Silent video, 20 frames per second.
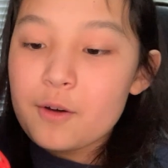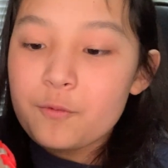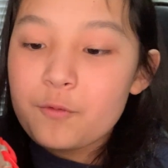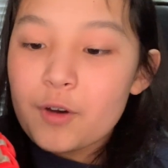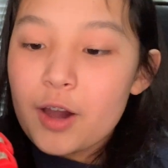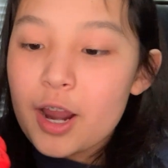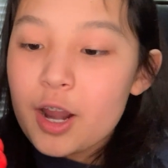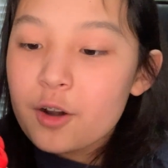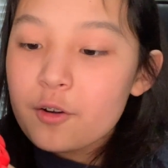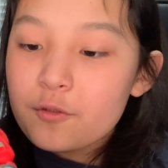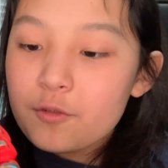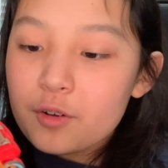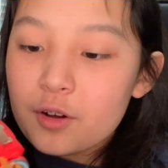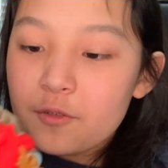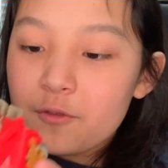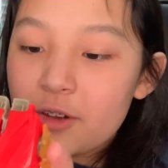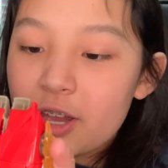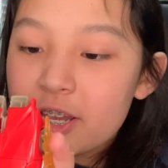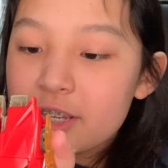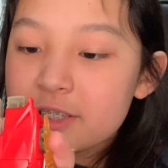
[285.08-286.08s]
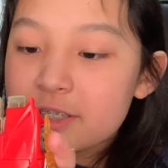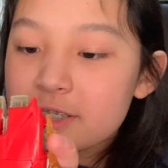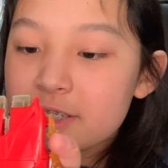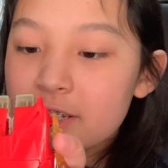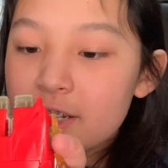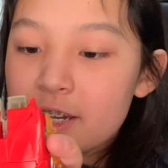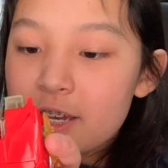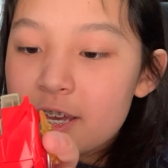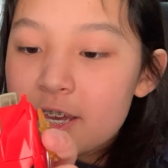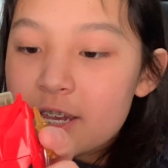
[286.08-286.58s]
fire effects
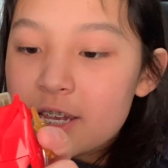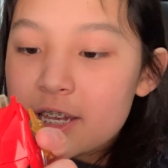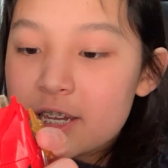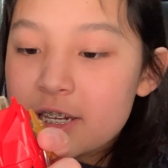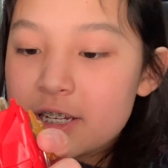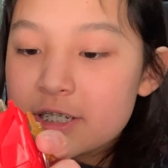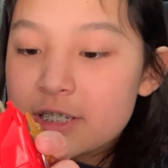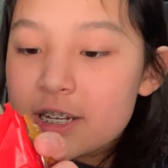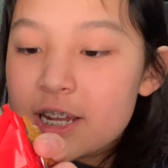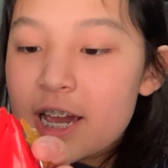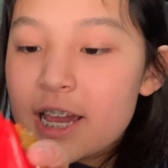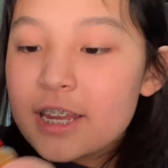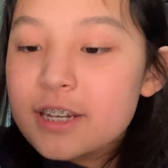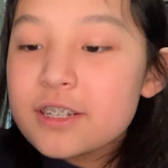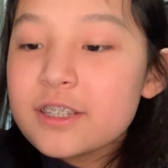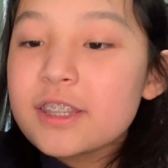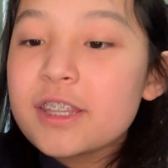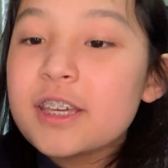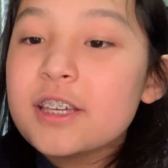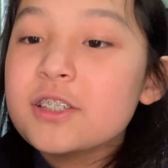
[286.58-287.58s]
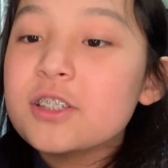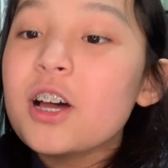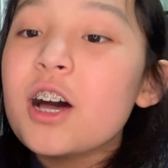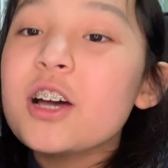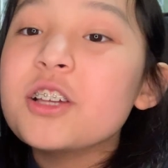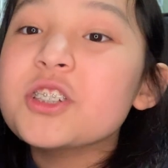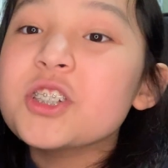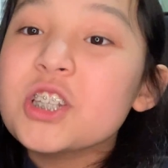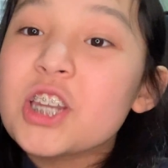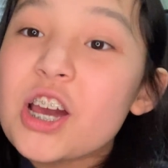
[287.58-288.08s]
can tie into the
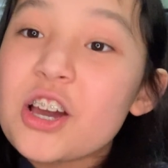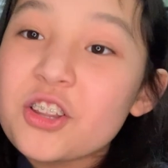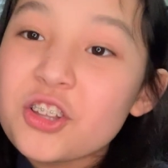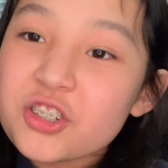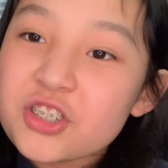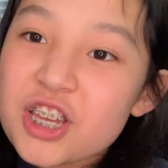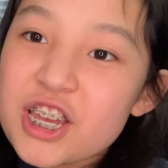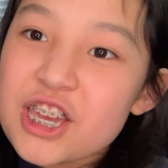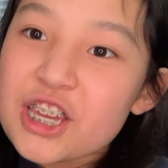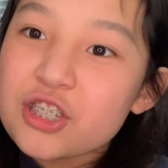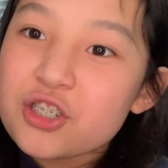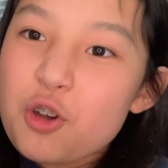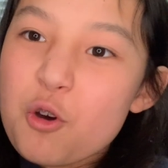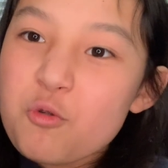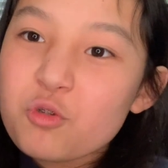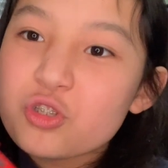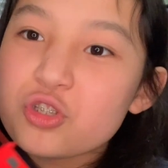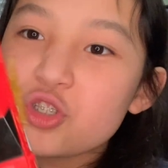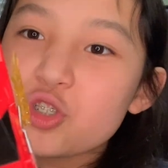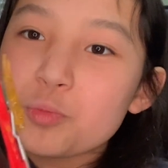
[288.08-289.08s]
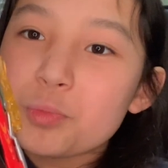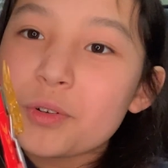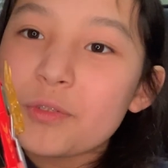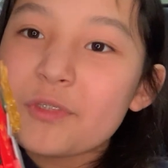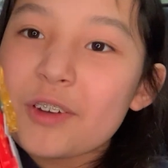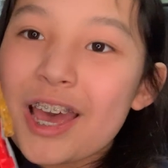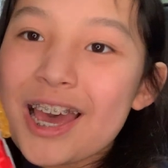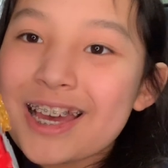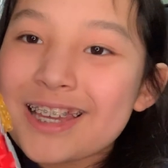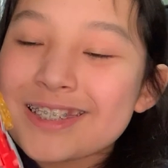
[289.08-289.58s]
exhaust. So now it looks like he's going super
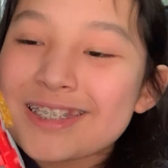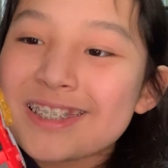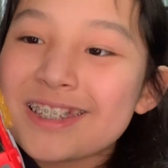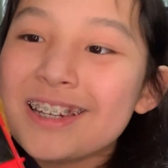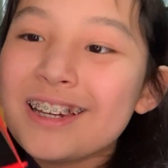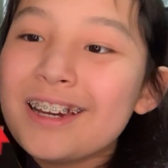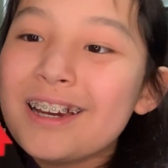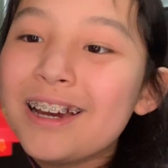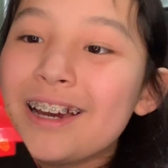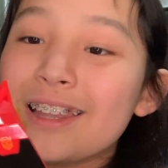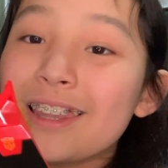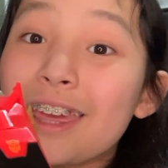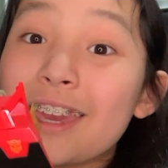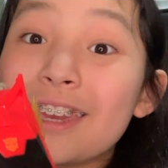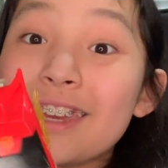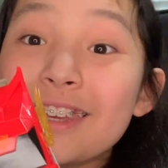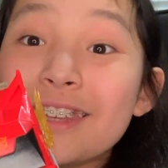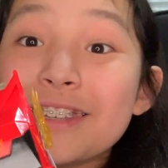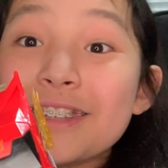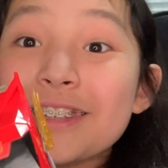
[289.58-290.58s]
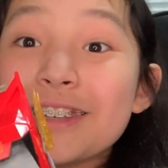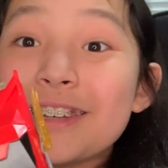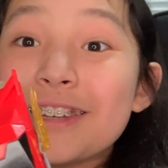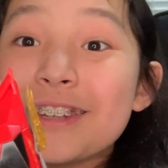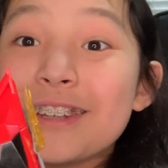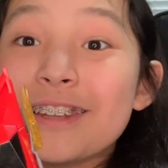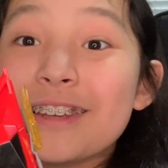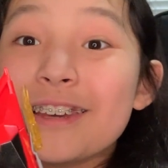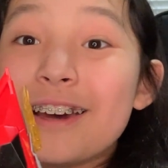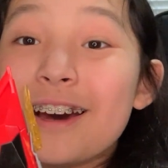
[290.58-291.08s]
fast, like he
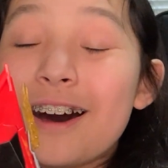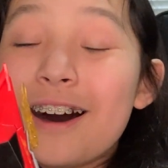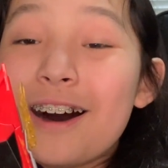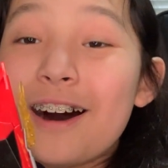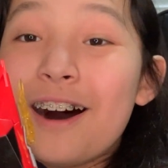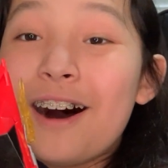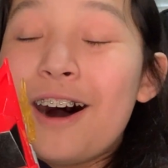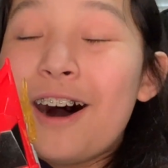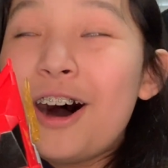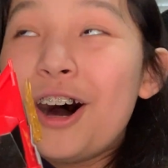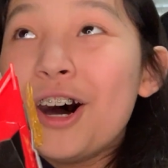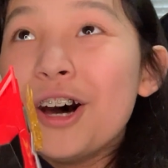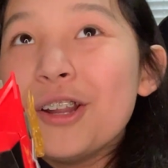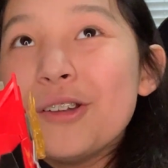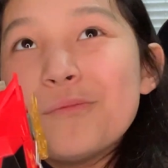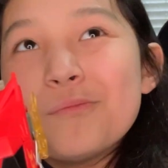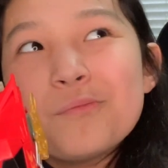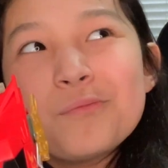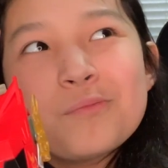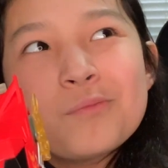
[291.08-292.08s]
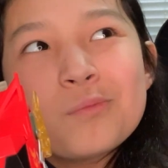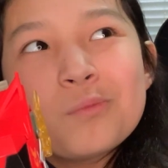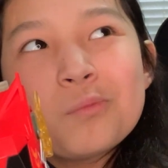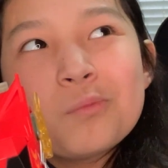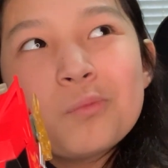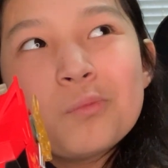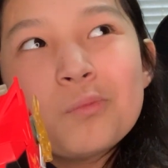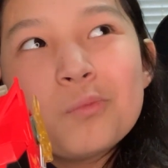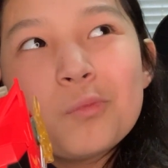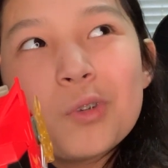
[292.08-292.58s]
did on,
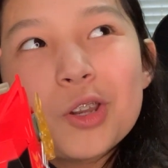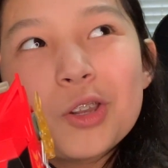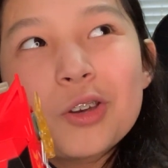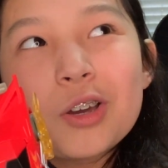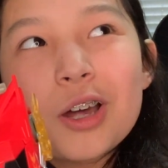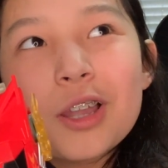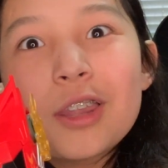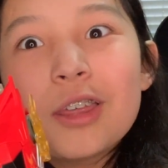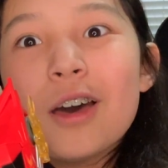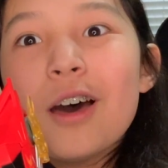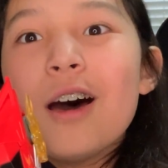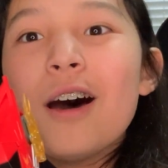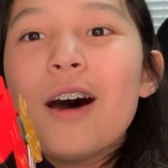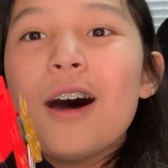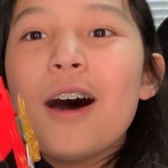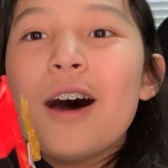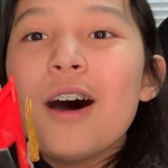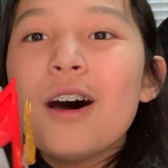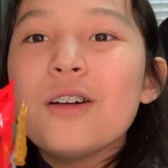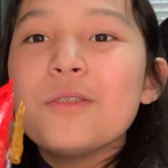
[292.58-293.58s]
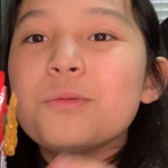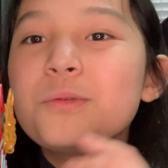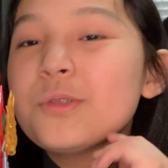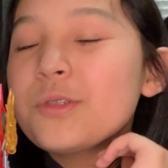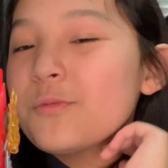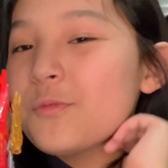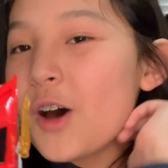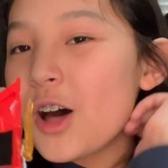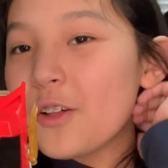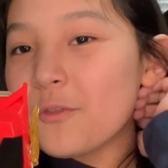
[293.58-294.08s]
what do you call it?
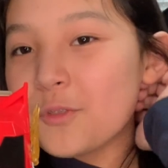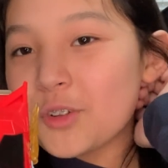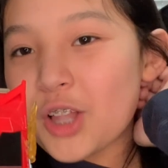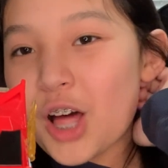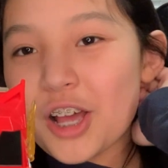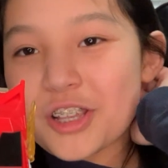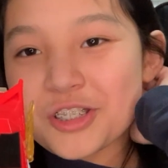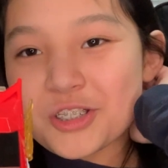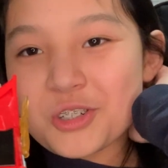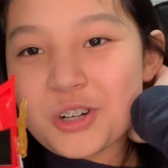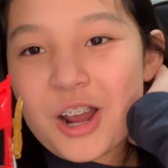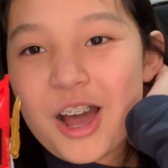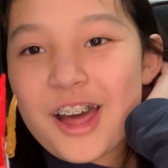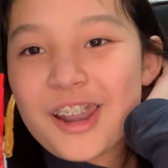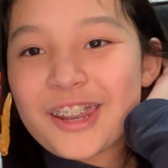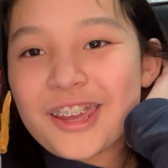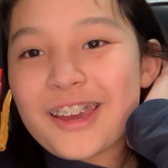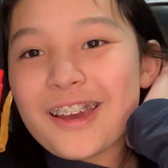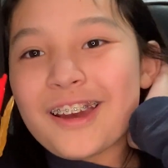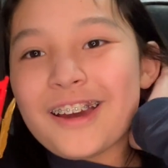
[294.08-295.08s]
Velocitron.